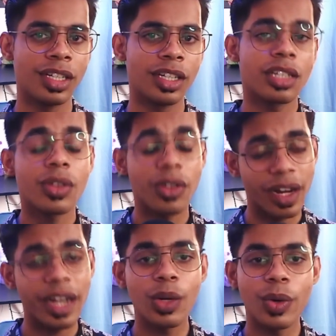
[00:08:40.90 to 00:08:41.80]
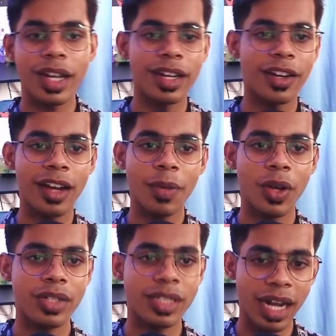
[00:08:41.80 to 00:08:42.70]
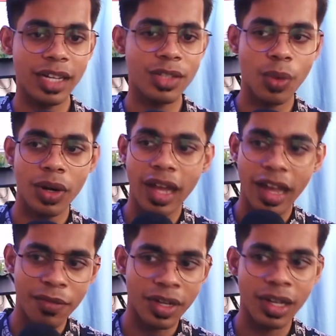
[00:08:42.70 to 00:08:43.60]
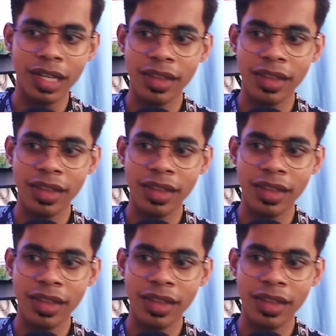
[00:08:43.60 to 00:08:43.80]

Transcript: So try doing it, right? Because that is what I have done and